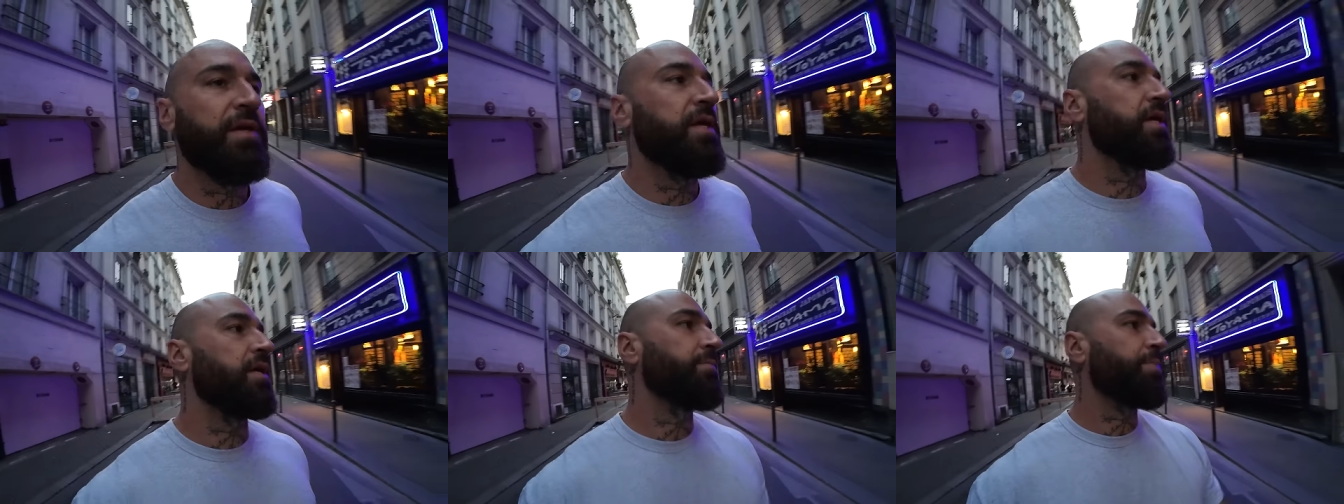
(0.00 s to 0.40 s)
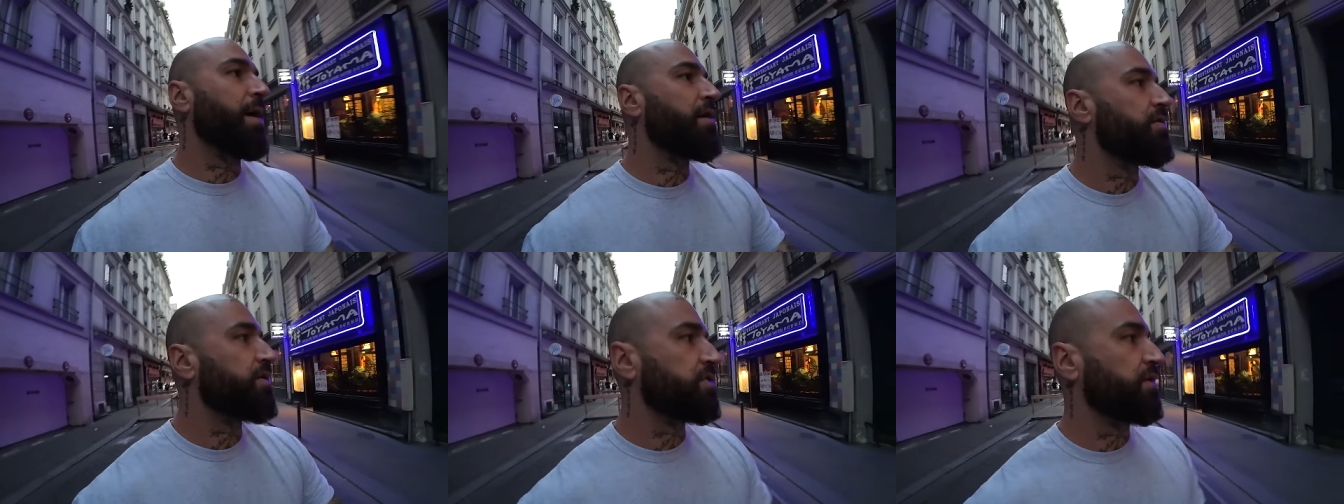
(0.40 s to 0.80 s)
here in
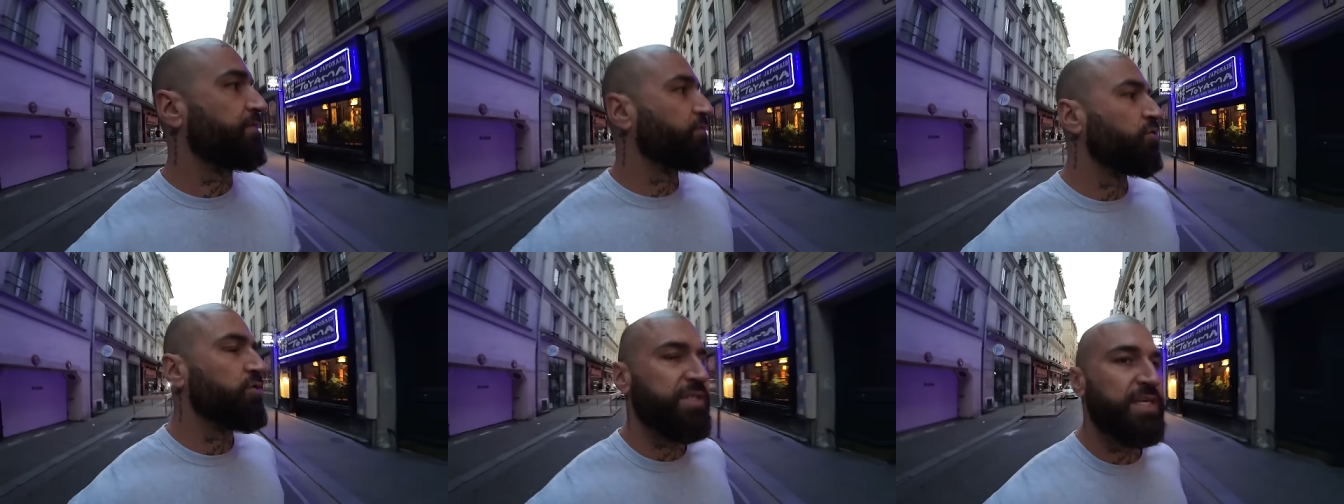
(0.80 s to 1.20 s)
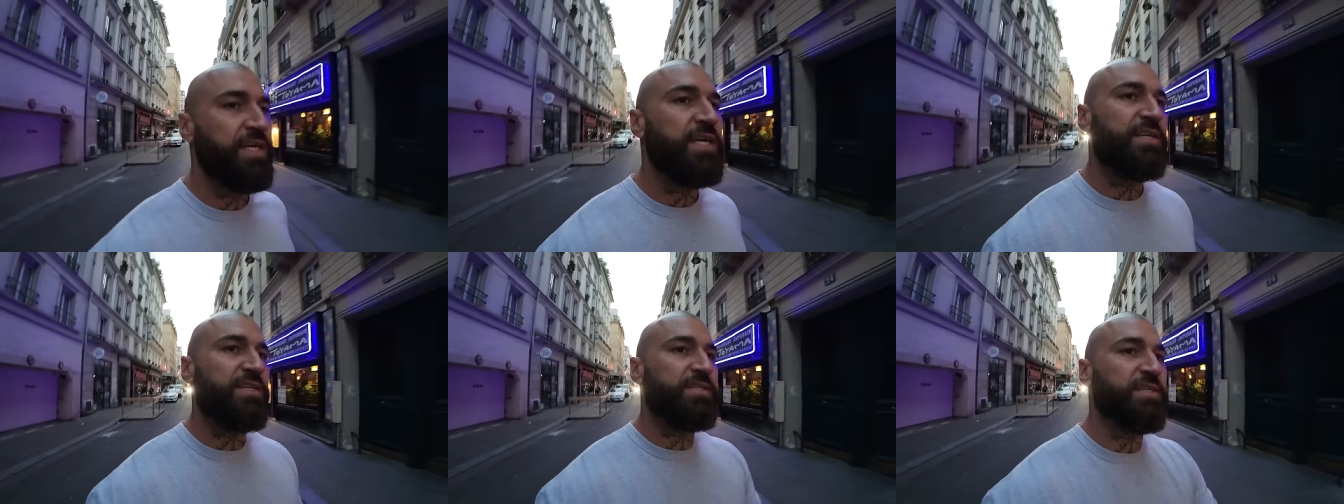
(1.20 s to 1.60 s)
Paris, of course it
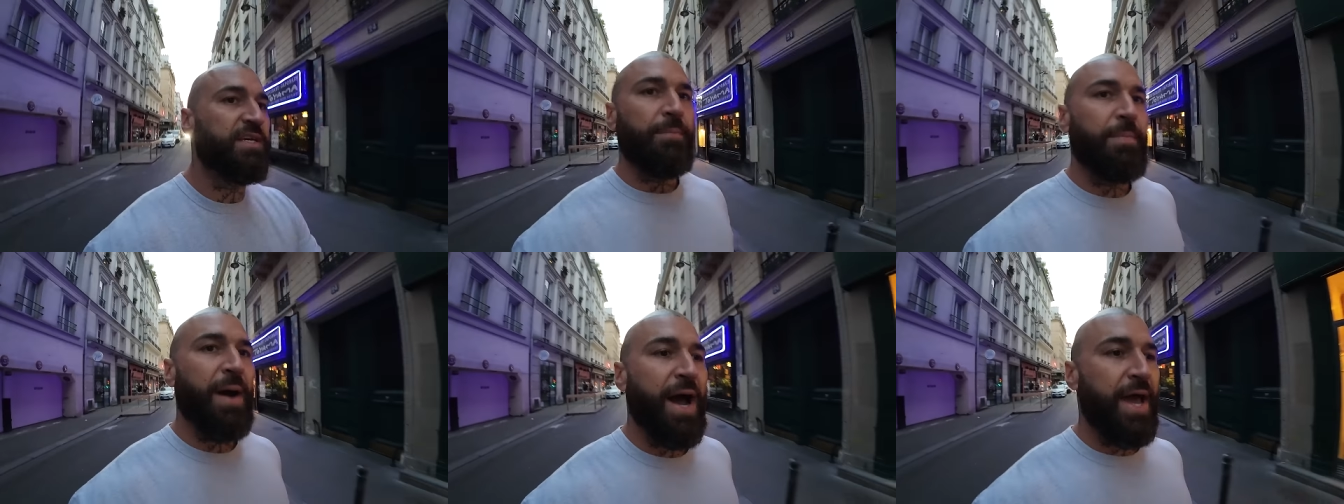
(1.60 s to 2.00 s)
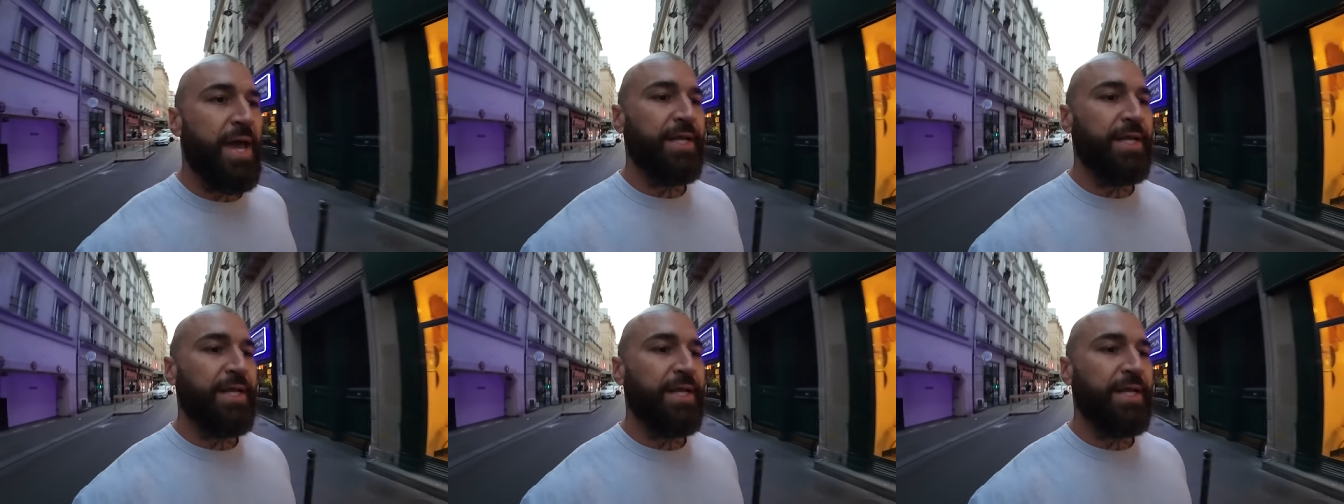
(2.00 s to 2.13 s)
is, but